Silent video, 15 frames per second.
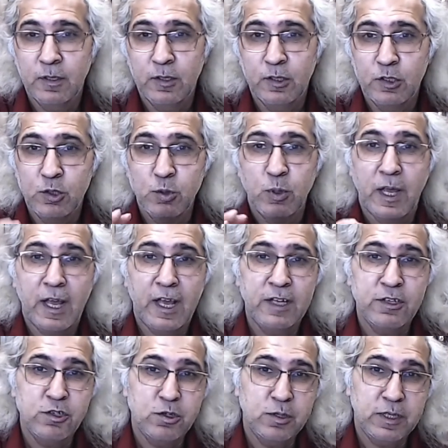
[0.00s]
to
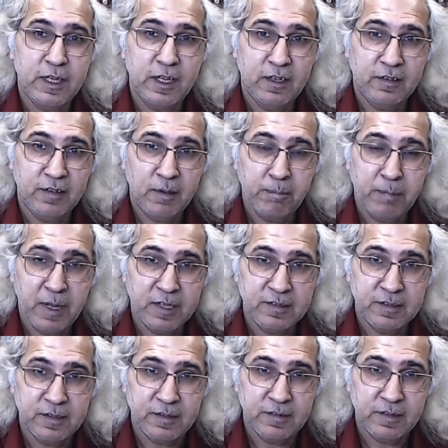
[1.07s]
educate the
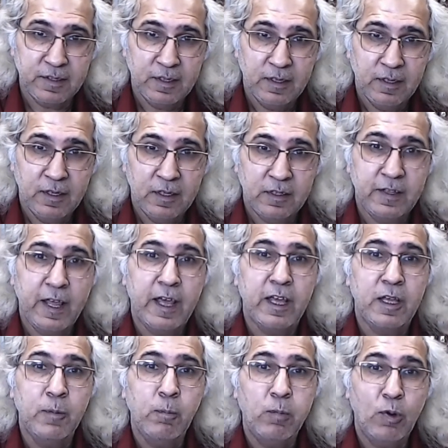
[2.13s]
peasants. They
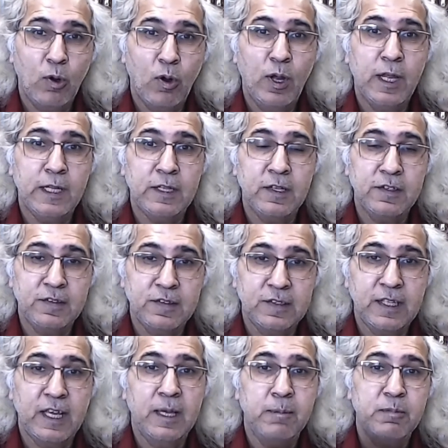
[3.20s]
employ the
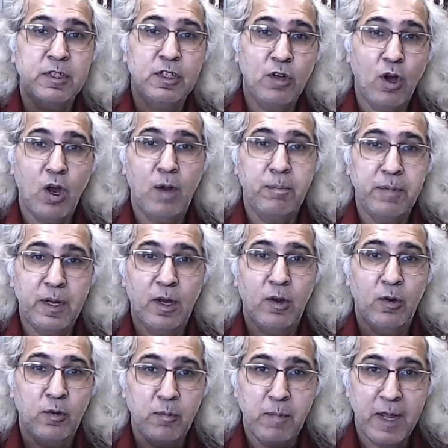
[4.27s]
same top
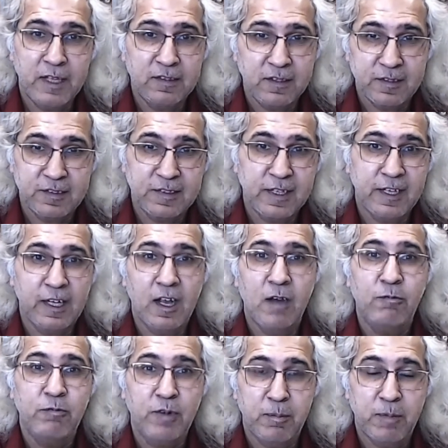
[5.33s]
down methods. They come
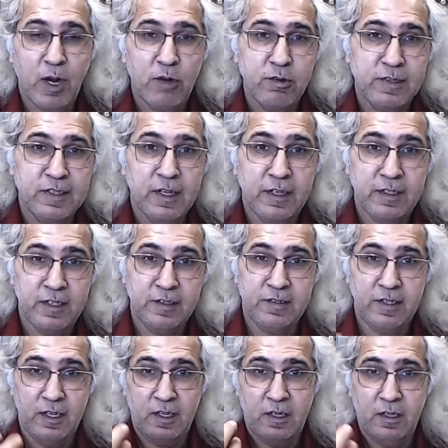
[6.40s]
from outside and
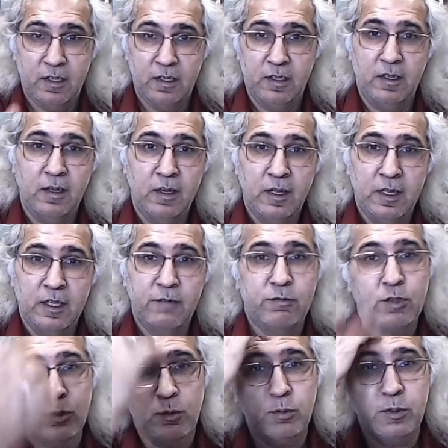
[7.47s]
say, Here, if
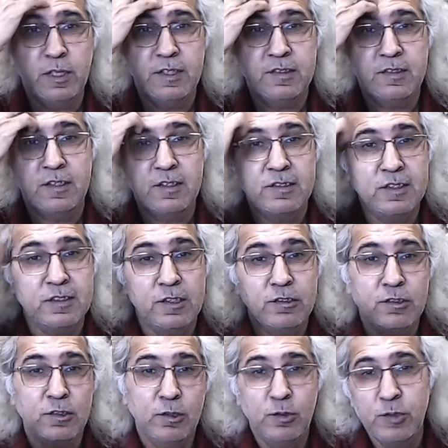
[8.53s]
you do this, this is a
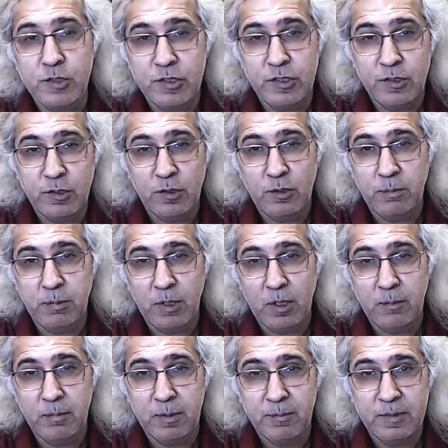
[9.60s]
solution to your
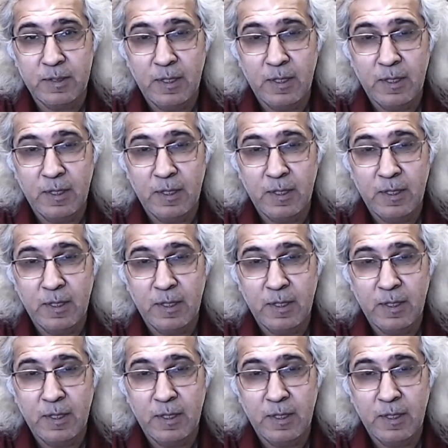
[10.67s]
problems.